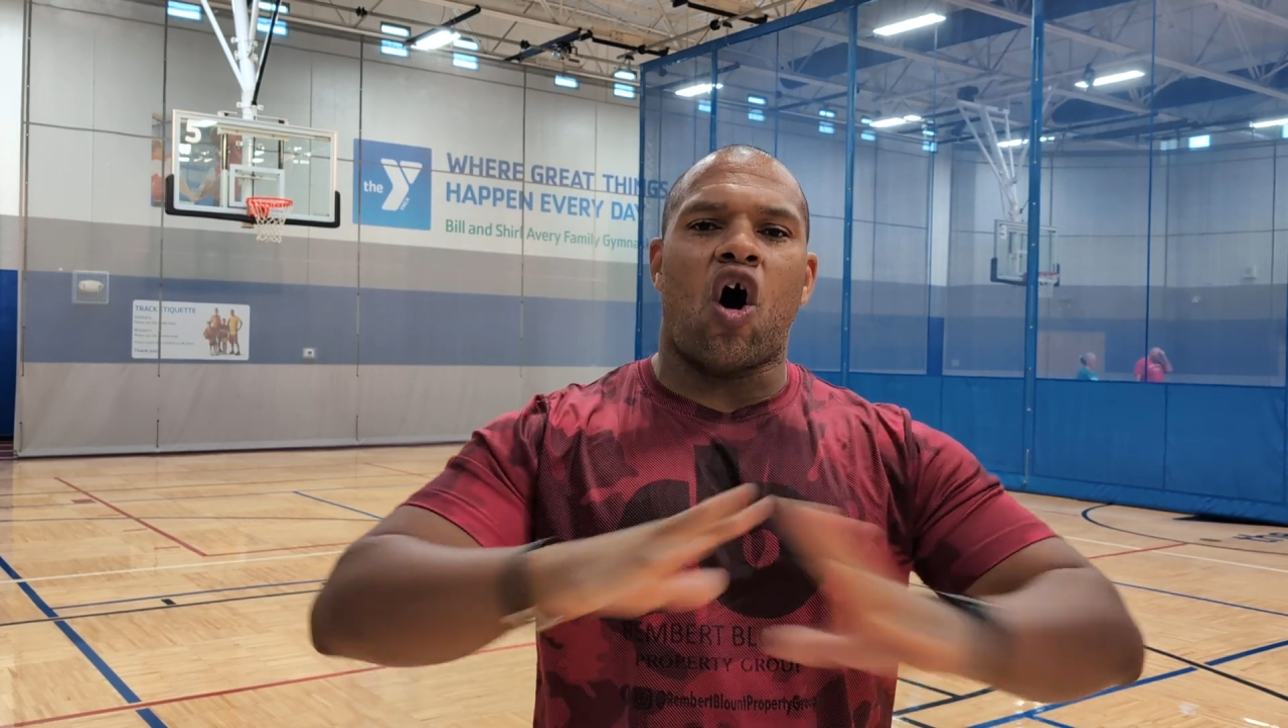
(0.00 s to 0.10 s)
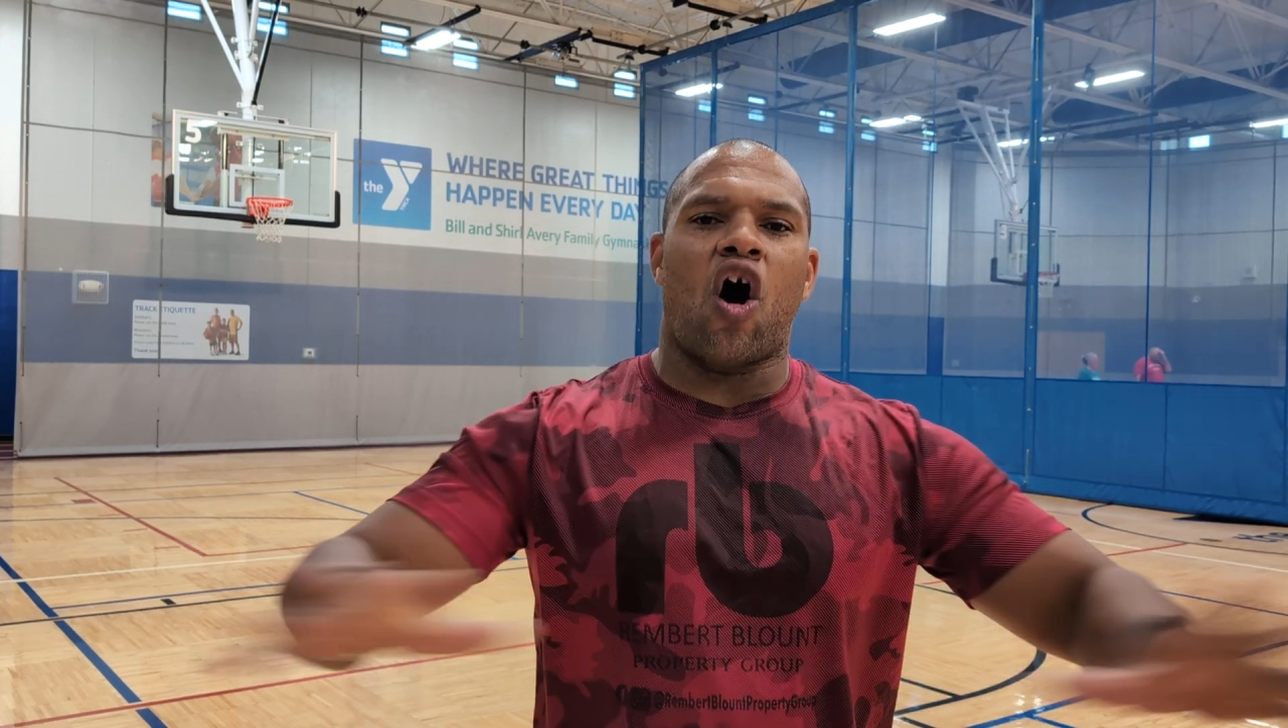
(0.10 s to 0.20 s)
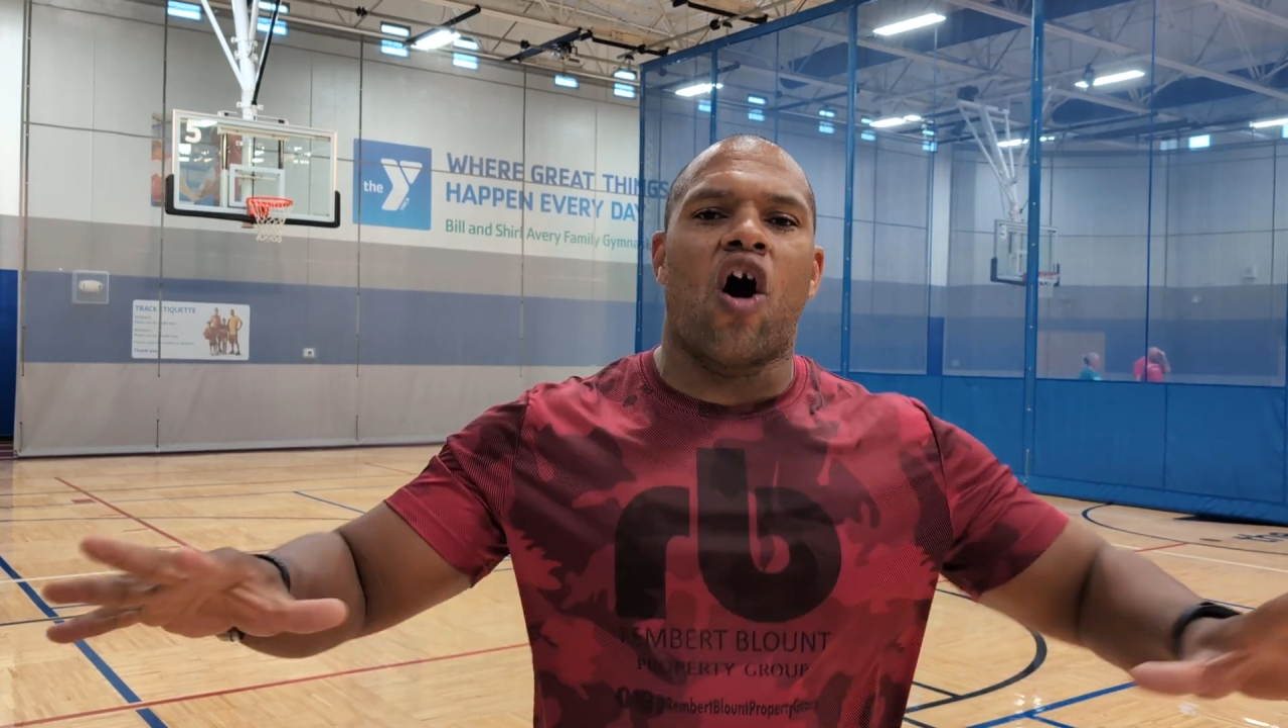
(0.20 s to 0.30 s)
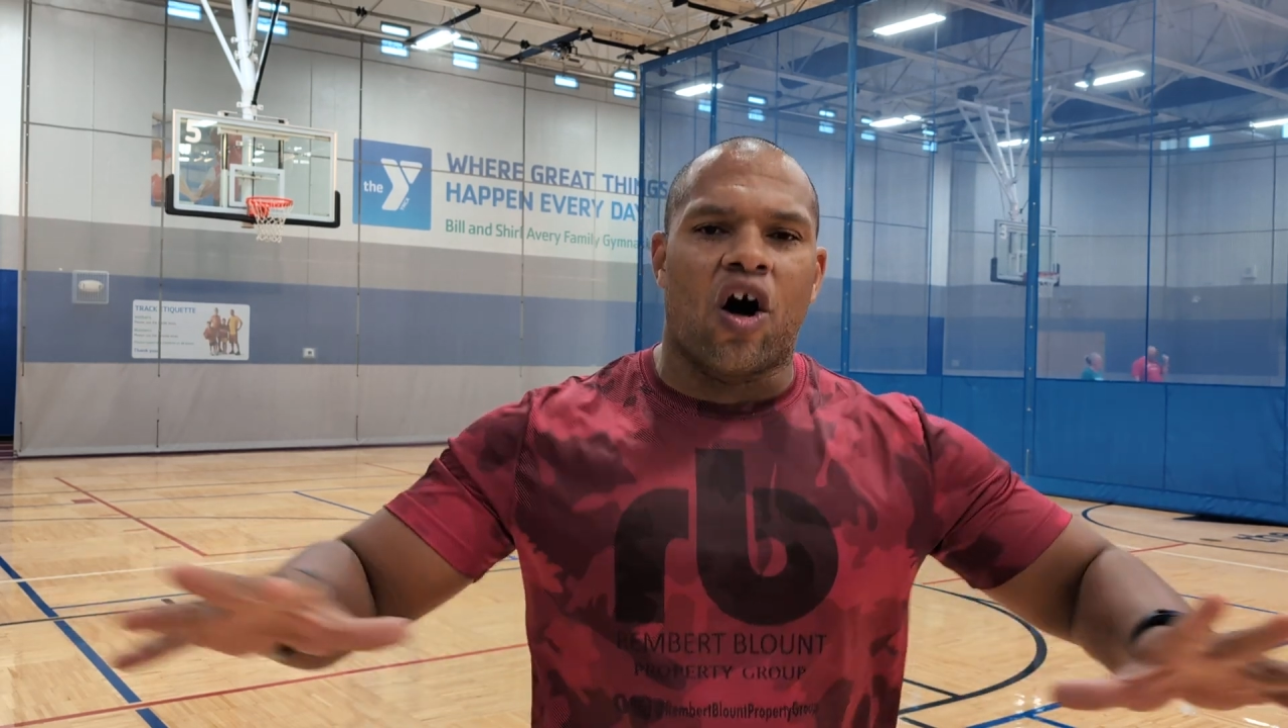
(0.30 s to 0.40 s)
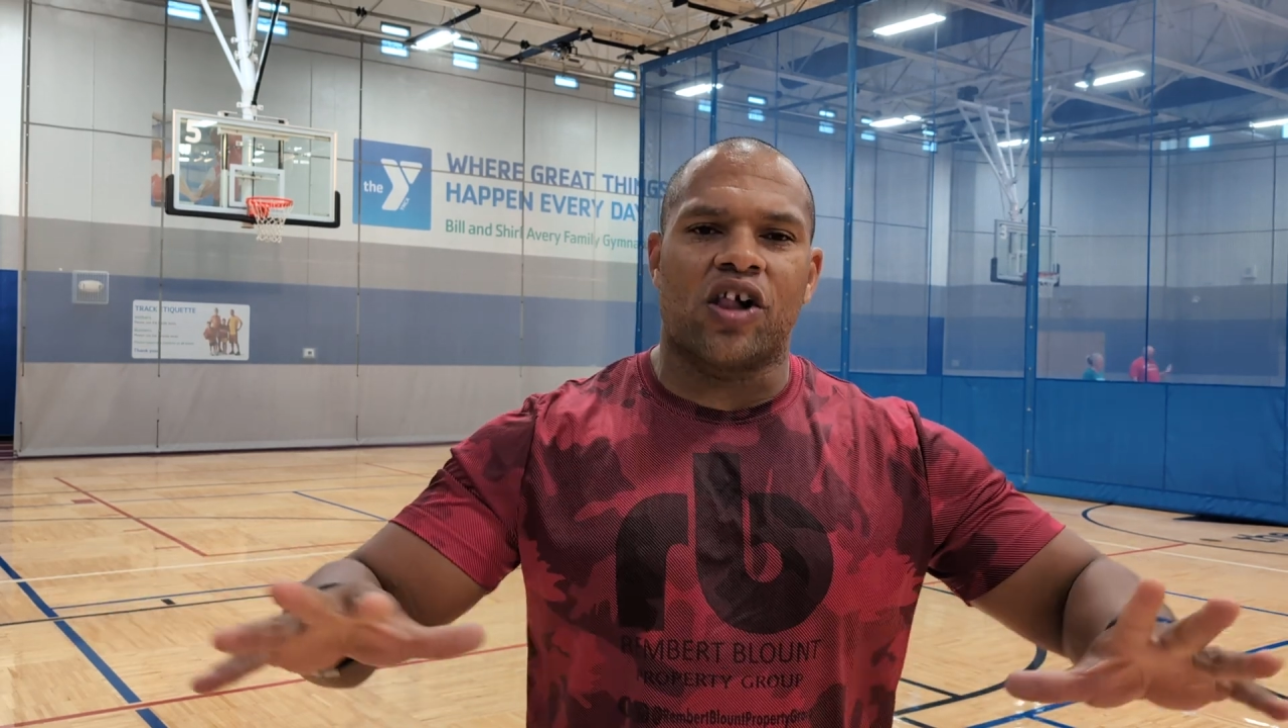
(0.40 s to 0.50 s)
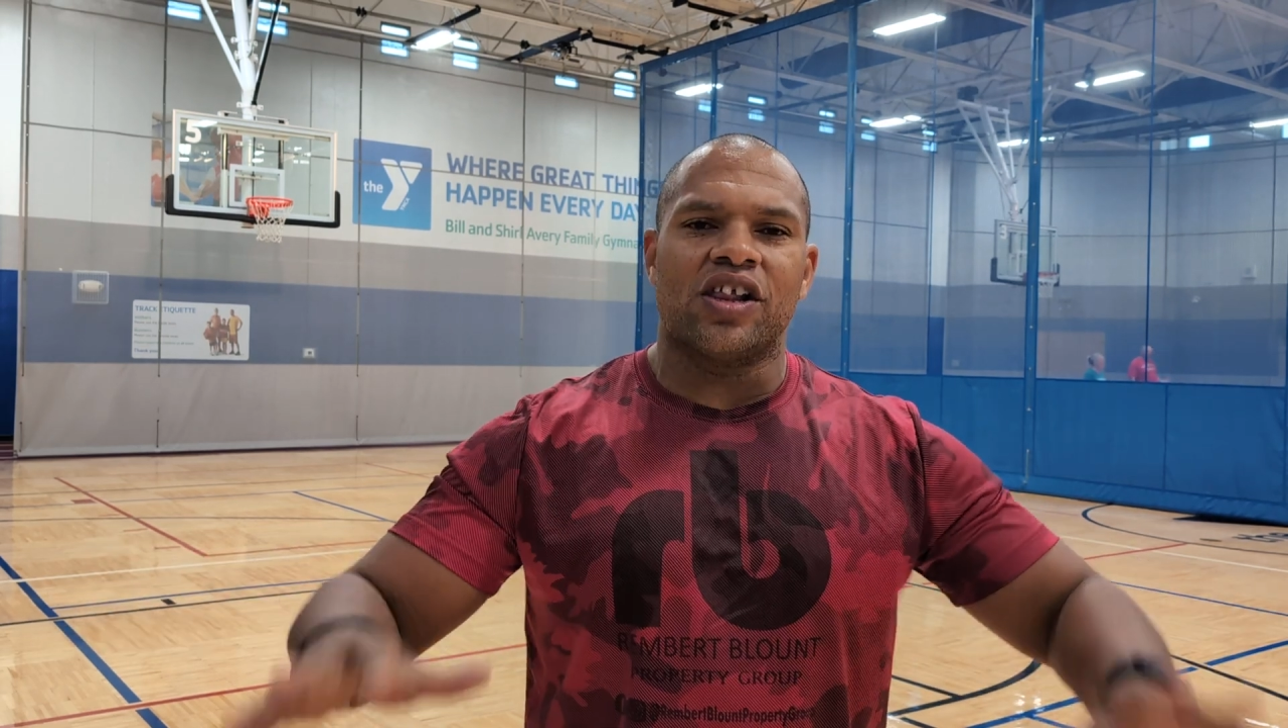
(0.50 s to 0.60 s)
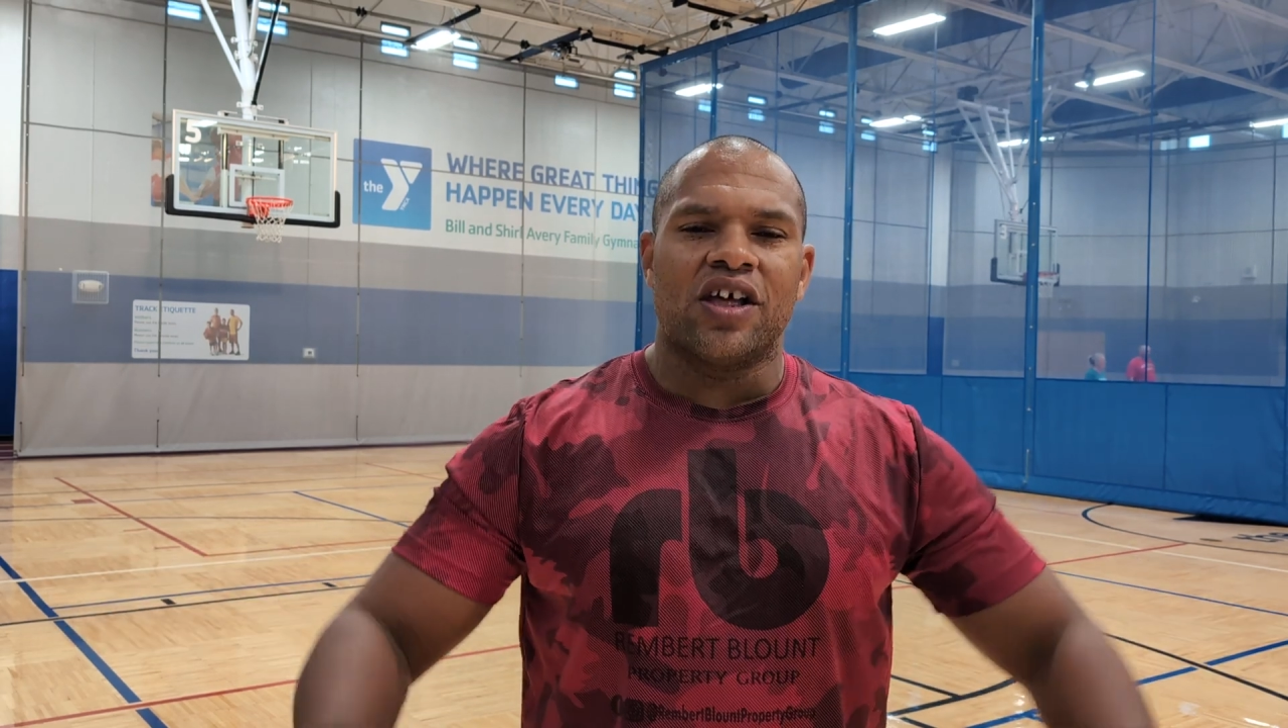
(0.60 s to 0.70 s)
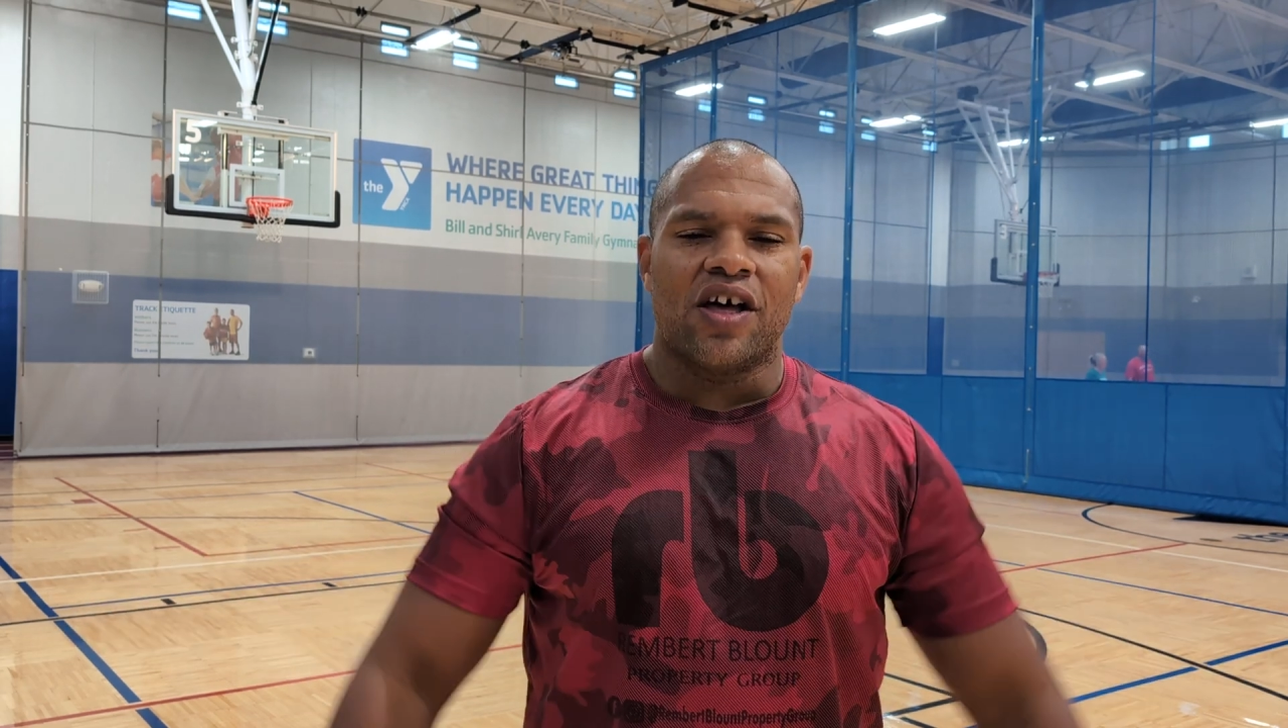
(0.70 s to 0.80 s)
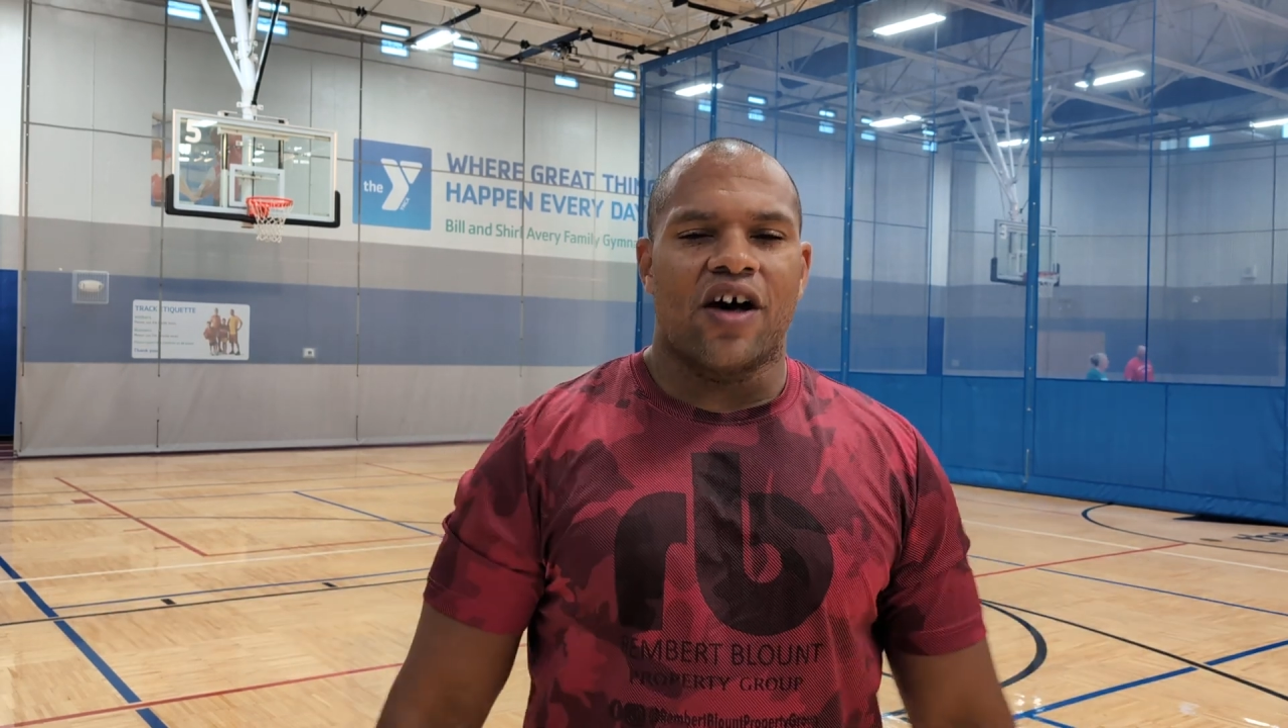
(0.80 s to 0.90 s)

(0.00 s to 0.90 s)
all